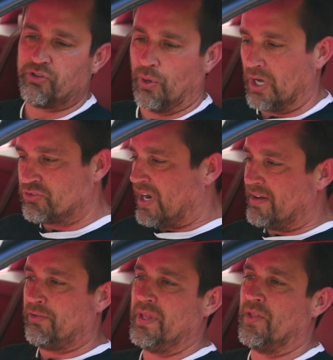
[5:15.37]
So I'll
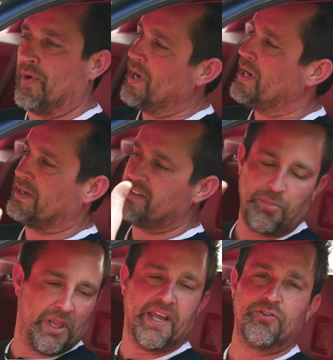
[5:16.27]
drive them in the rain. I
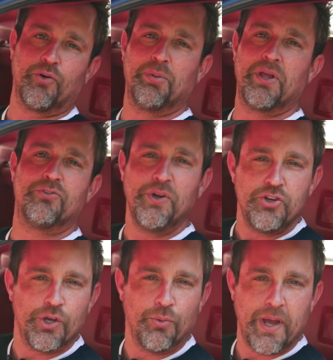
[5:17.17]
typically have to replace
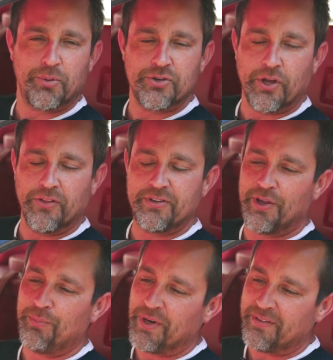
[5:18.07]
windshield wipers all the
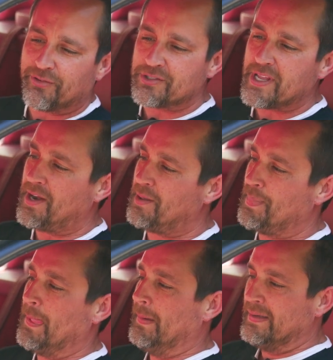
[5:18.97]
time when I first get them.
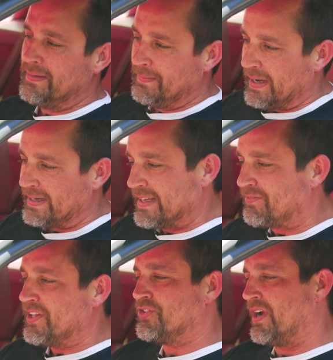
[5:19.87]
I
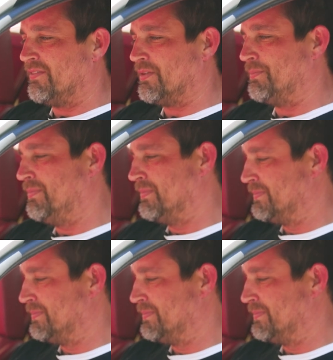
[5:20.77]
definitely drive them